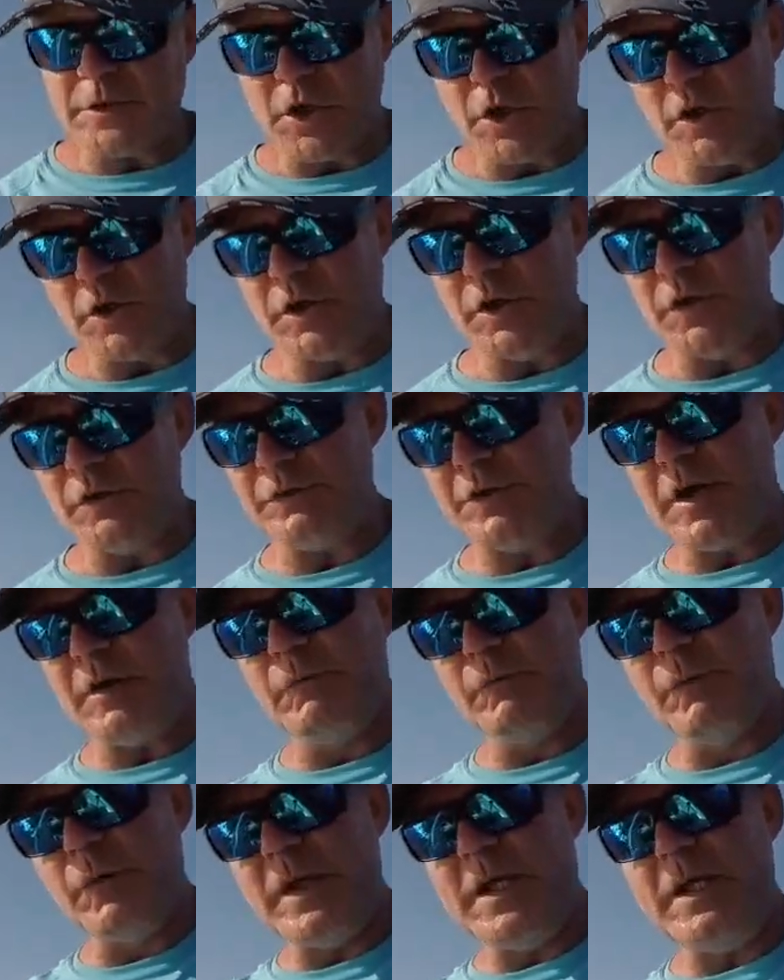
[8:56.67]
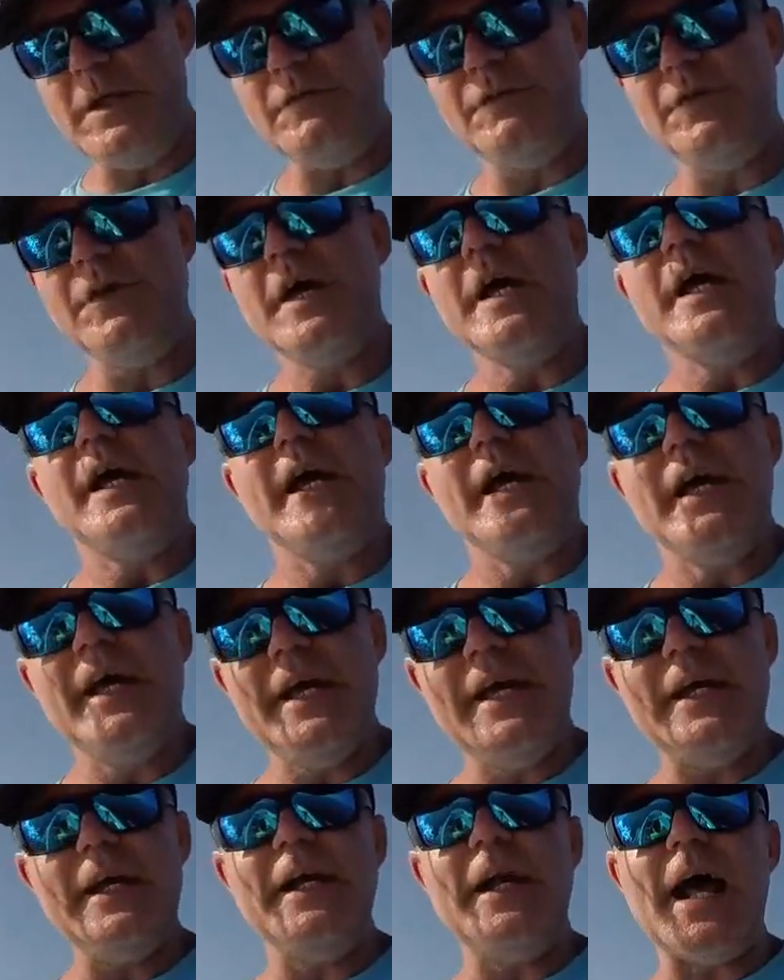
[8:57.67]
curve and weave
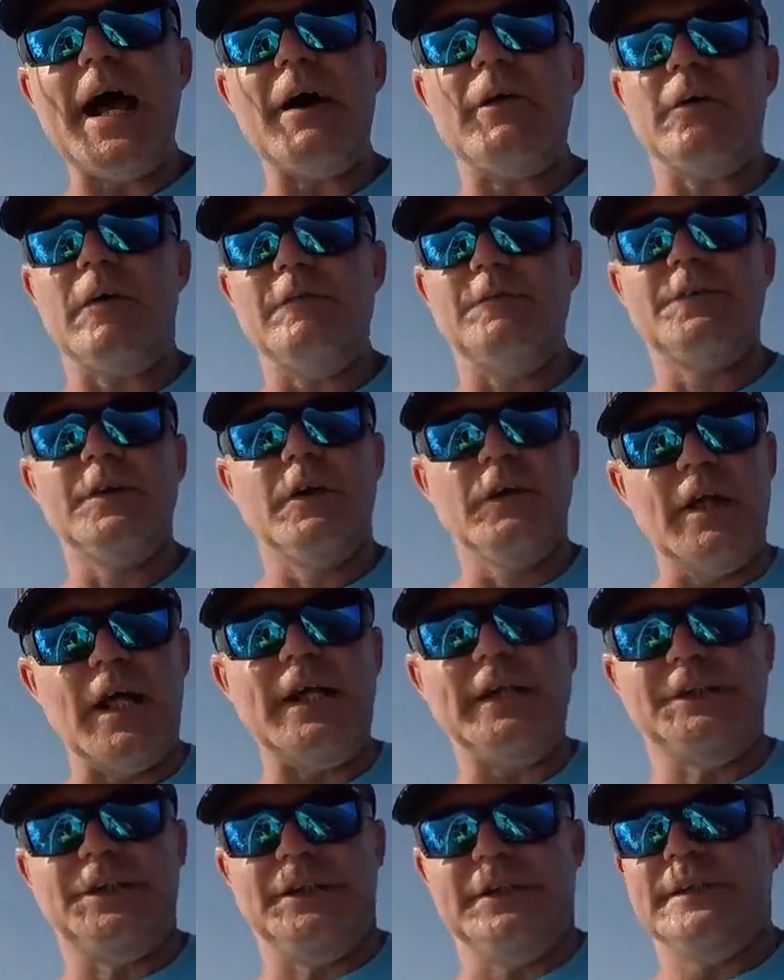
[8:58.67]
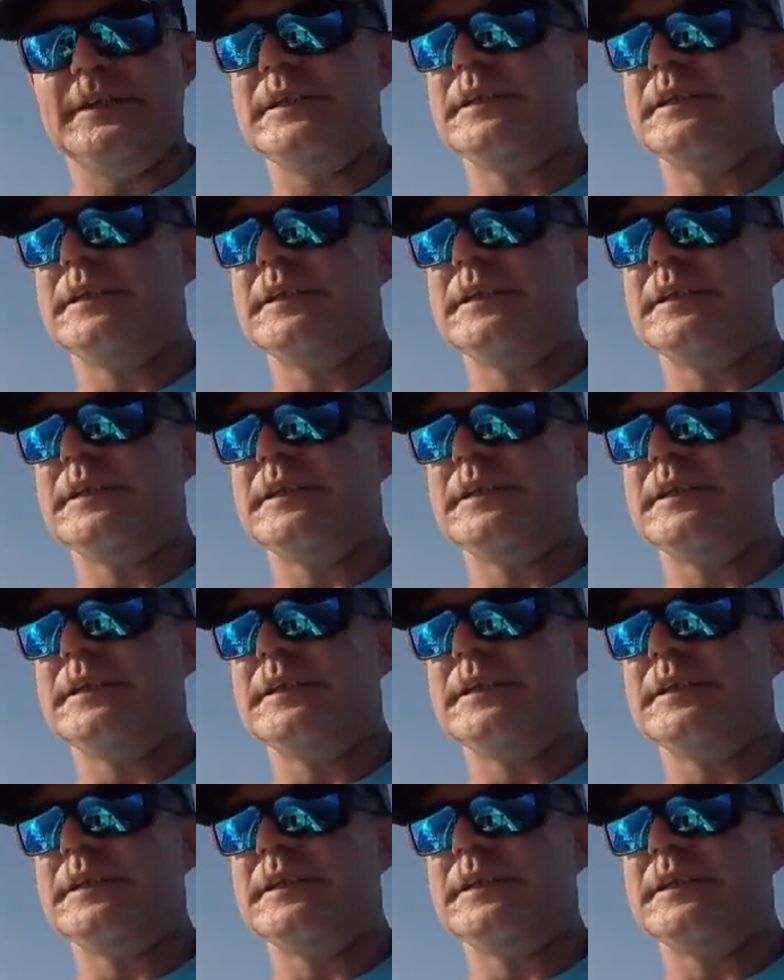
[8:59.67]
in and out of the ledges.